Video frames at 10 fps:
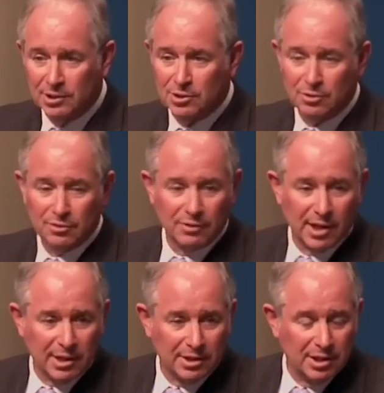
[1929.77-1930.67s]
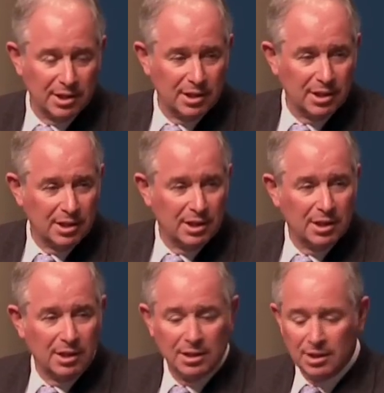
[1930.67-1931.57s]
It's sort of like the,
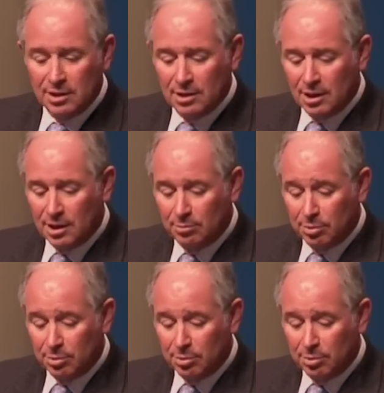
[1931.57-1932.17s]
the uh,